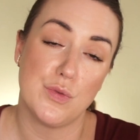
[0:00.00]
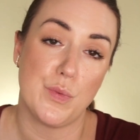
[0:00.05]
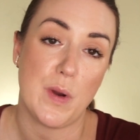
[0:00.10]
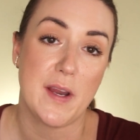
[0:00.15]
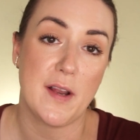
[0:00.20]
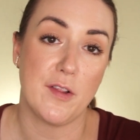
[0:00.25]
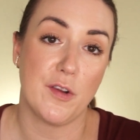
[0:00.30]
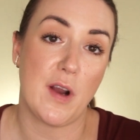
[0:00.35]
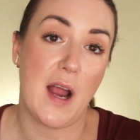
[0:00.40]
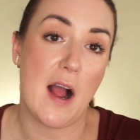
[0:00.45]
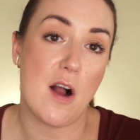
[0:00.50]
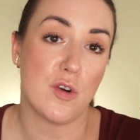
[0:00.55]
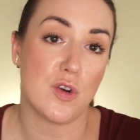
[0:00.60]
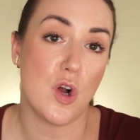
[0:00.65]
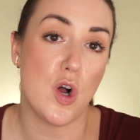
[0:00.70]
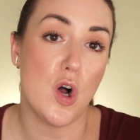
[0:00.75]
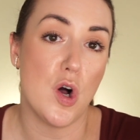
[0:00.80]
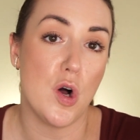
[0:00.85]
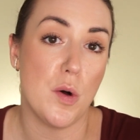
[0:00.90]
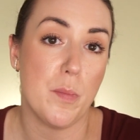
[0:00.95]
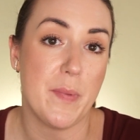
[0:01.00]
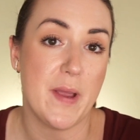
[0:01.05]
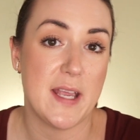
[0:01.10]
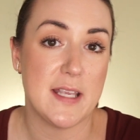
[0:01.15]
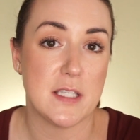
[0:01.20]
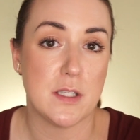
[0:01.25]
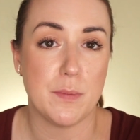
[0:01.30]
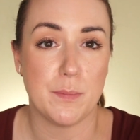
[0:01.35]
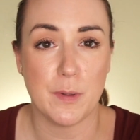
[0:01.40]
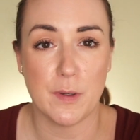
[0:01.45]
regular
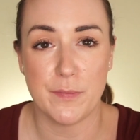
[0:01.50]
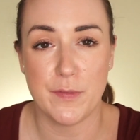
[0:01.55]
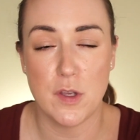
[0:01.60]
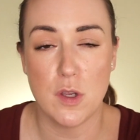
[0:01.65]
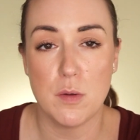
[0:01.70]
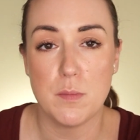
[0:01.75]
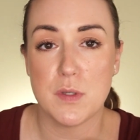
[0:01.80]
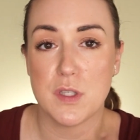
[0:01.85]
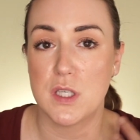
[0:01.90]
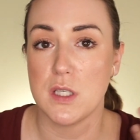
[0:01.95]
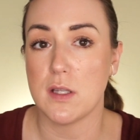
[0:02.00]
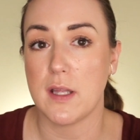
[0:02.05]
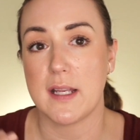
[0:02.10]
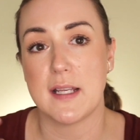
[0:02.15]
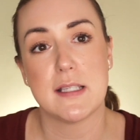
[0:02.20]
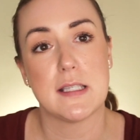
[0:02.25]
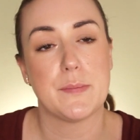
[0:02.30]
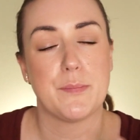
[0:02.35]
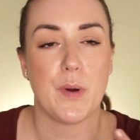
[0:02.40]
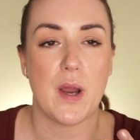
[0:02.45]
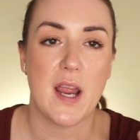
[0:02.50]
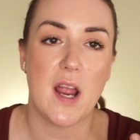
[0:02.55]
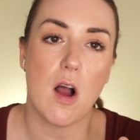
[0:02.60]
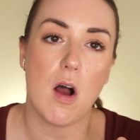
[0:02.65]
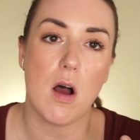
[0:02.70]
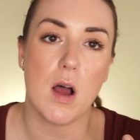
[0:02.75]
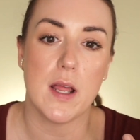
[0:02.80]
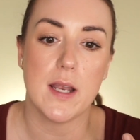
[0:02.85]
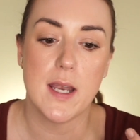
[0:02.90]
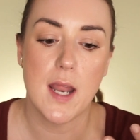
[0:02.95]
alcohol-based perfumes to like spray
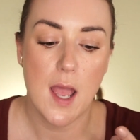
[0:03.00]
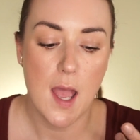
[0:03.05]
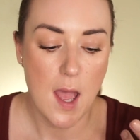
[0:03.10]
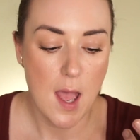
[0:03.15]
on,